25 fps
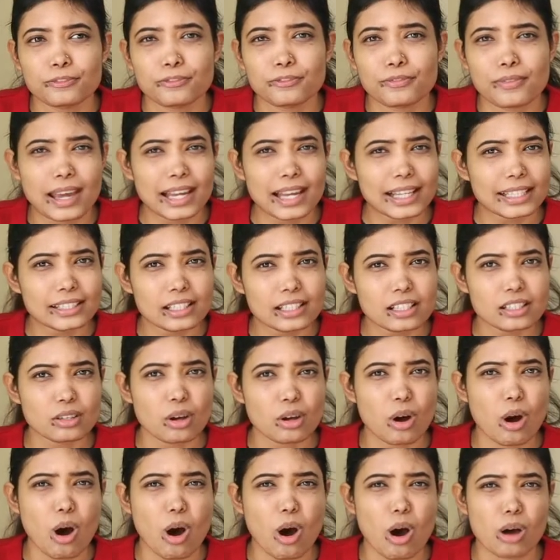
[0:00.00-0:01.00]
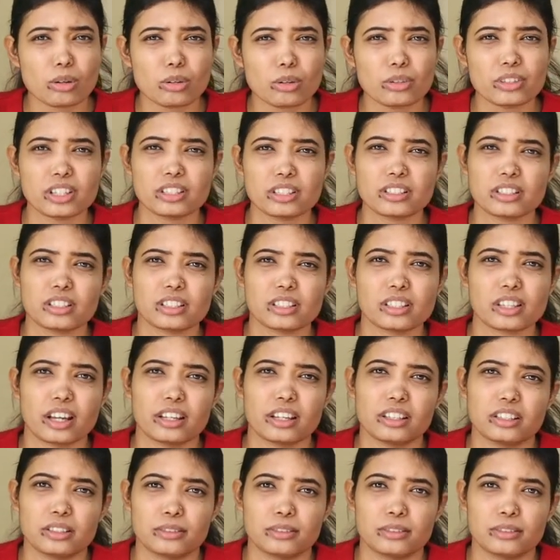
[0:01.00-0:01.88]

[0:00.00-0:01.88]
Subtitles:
felt this hollowness inside